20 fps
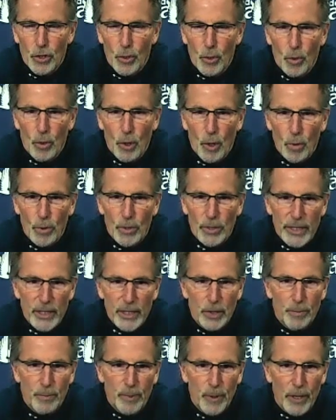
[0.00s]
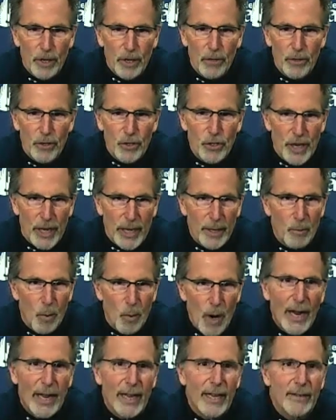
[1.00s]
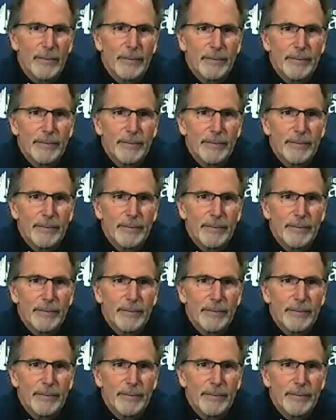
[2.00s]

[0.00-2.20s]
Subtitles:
don't coach each player the same way.